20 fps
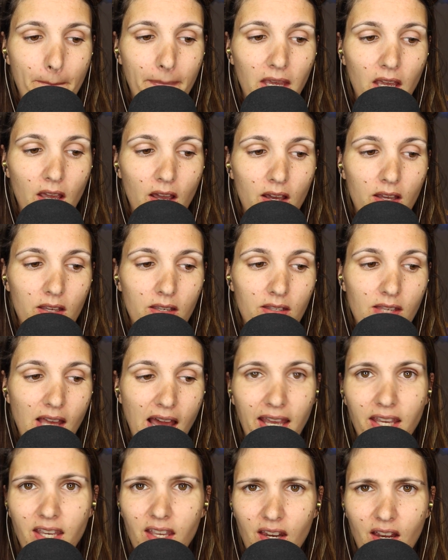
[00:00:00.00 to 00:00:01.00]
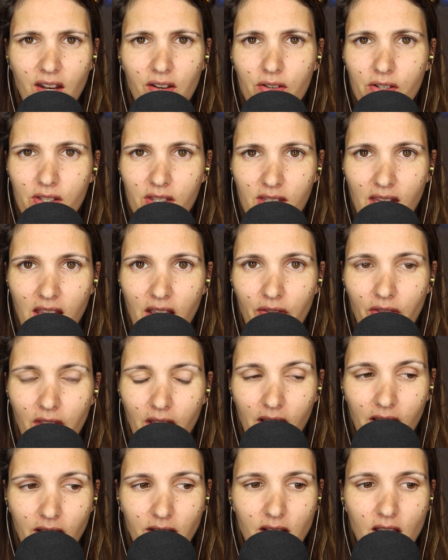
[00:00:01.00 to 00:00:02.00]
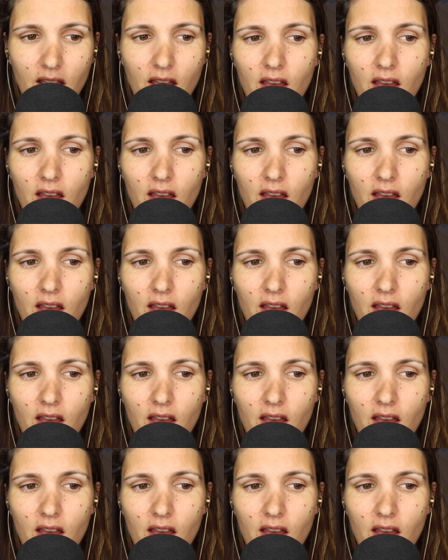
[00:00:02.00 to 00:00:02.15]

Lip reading: because I can understand that.